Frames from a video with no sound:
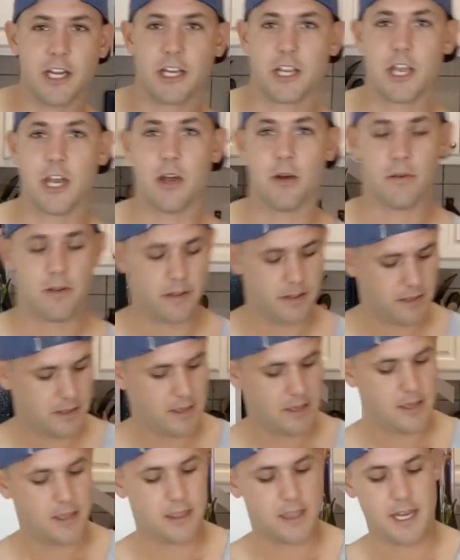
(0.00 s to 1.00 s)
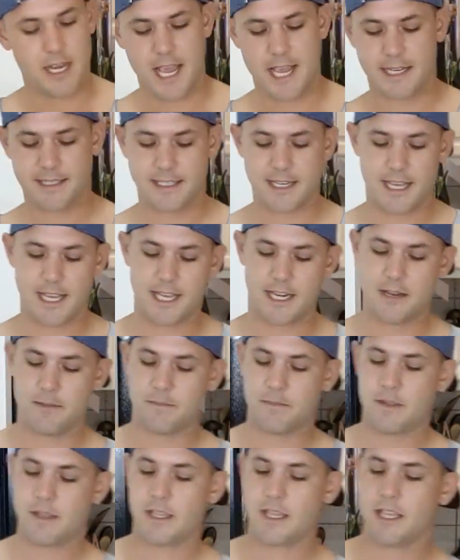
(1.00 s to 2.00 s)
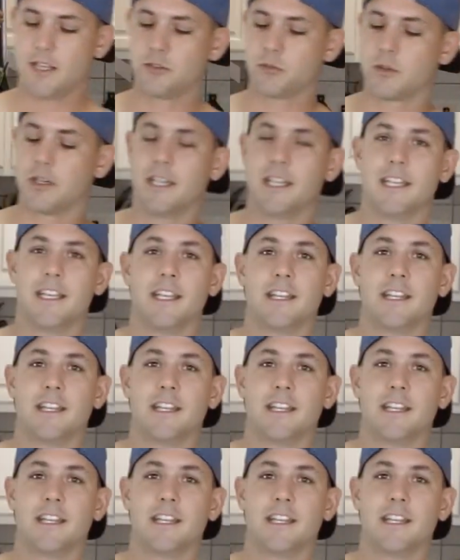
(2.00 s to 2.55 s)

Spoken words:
to go. The next item is we're gonna